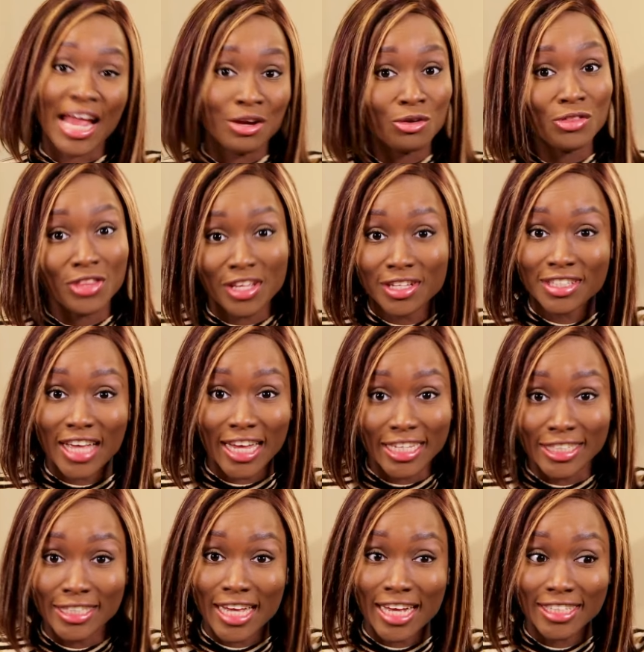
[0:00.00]
I know things are
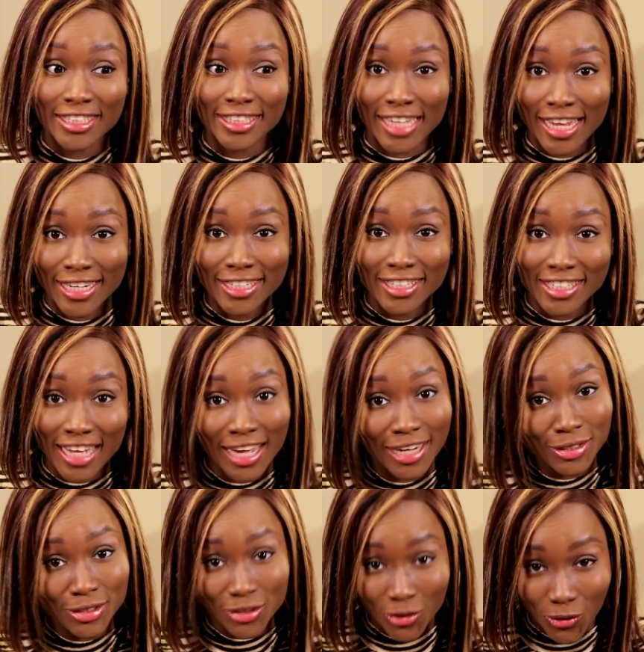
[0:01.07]
easier said
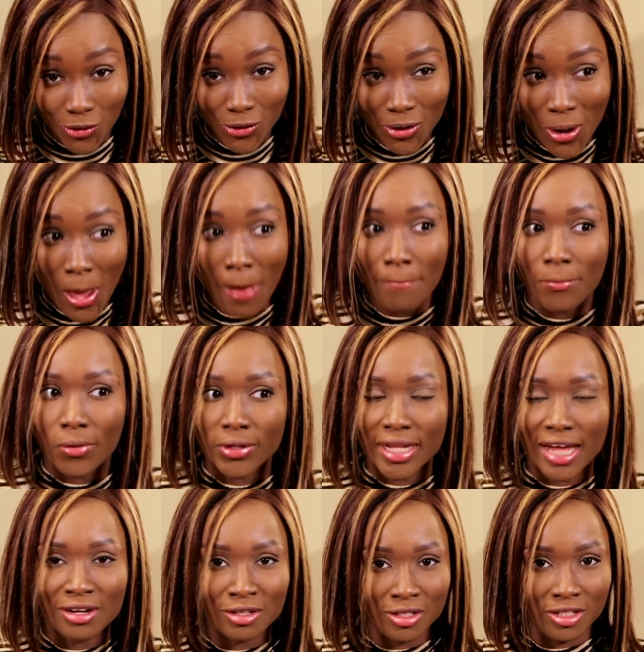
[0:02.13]
than done, but
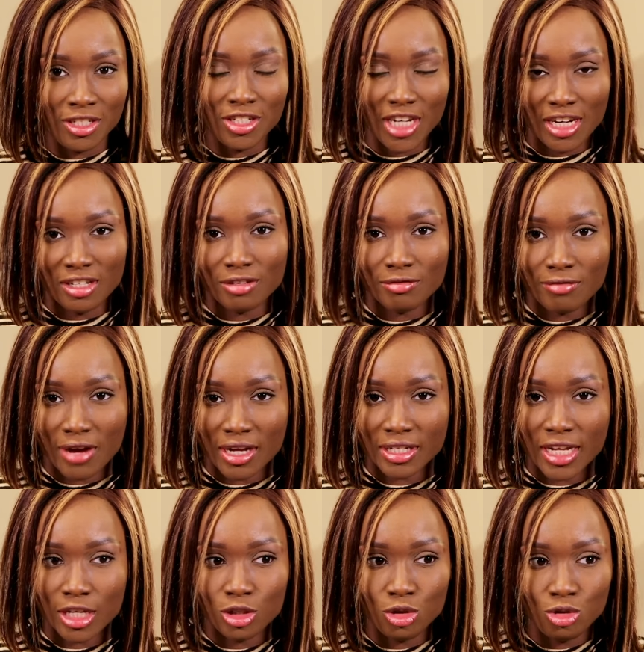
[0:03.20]
that doesn't change the fact
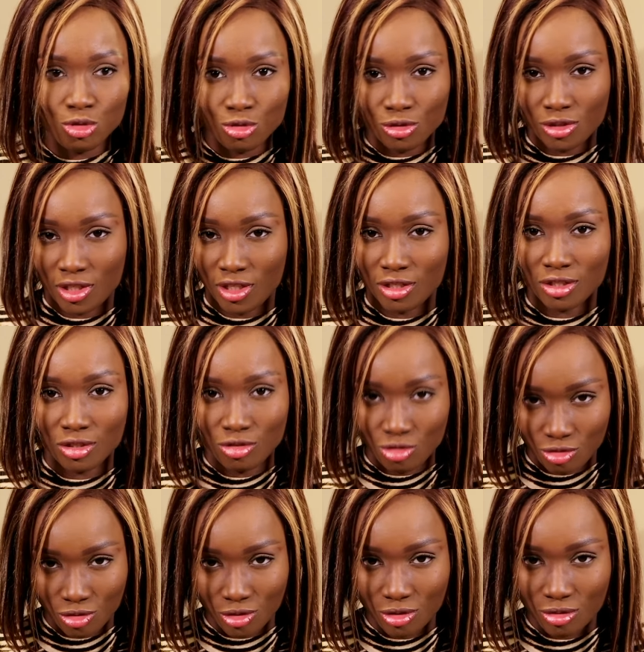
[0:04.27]
that the truth is the
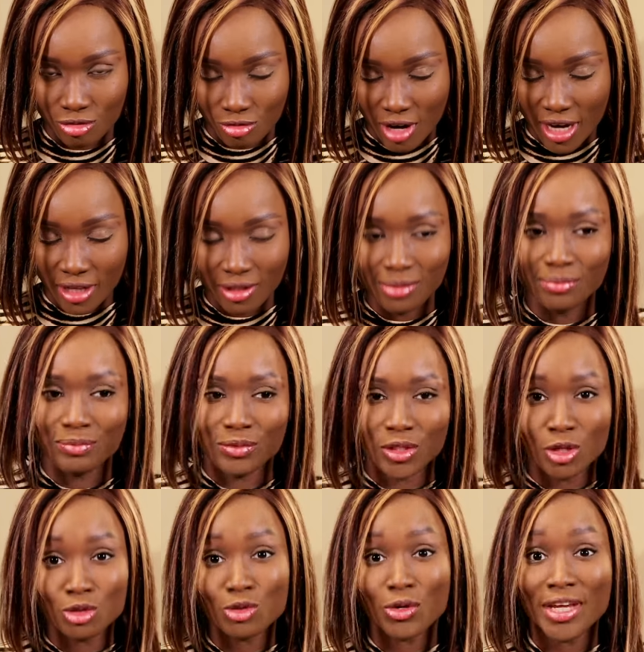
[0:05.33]
truth, right?
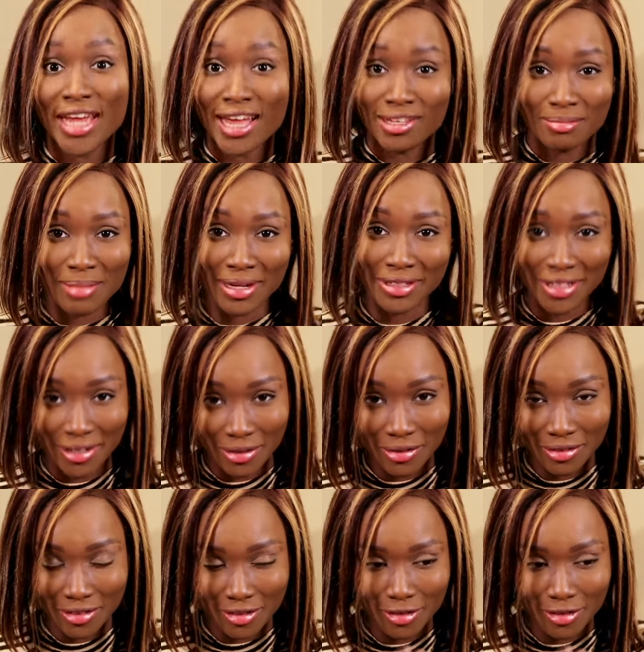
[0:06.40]
So here's my take on